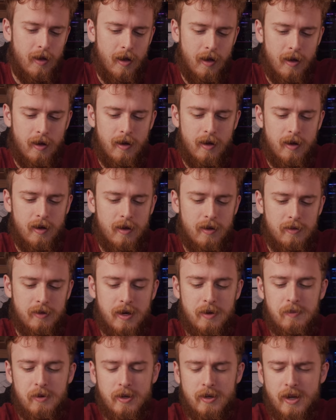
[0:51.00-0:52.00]
uh, that
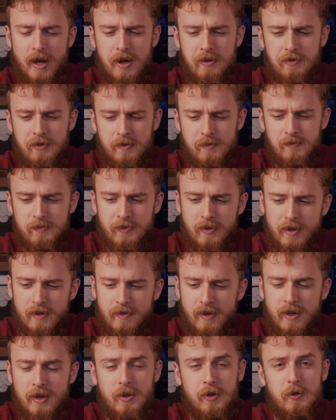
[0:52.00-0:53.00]
I'm gonna die from.
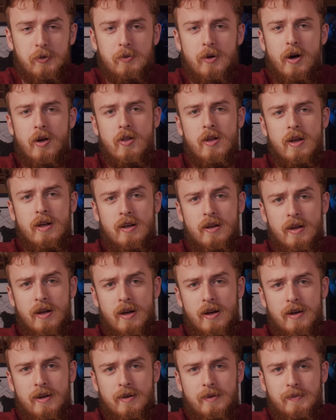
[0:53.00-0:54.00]
If I do, well then,
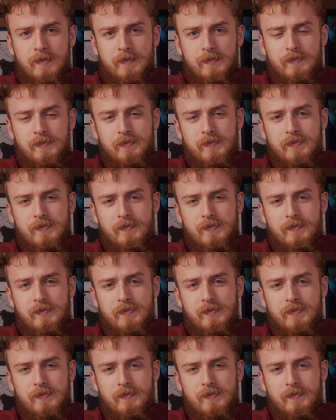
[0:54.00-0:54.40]
um,